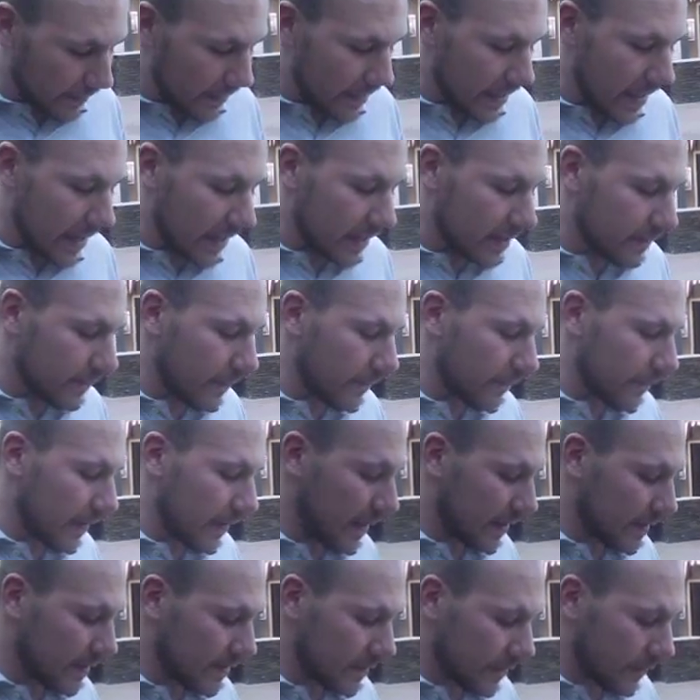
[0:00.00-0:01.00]
the negative
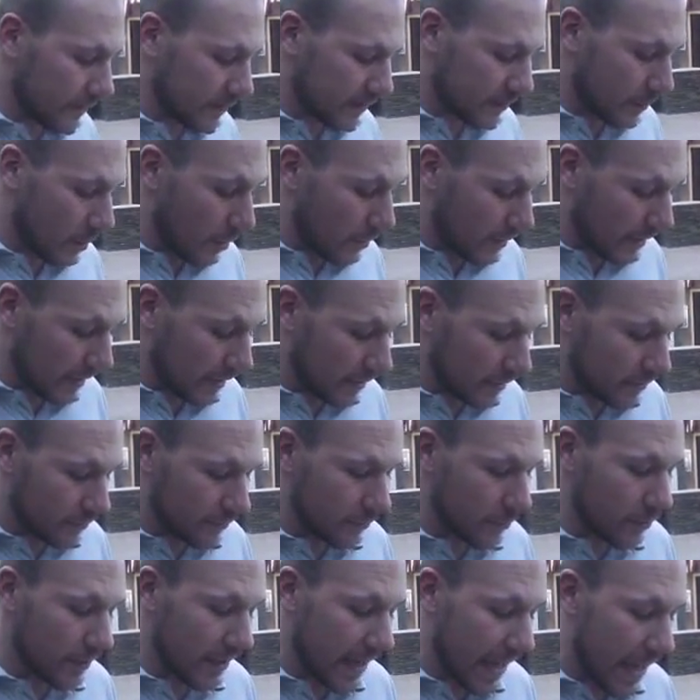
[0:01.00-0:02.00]
effects of smoking
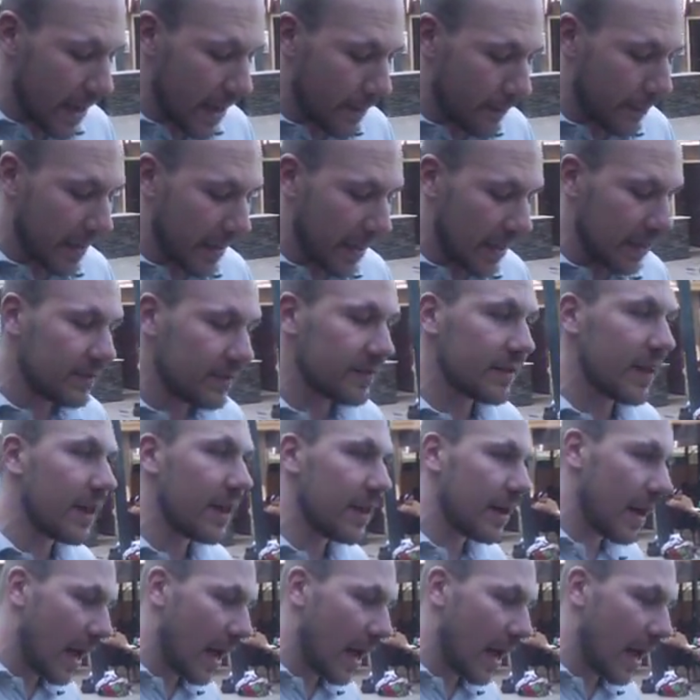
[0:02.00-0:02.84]
through campaigns and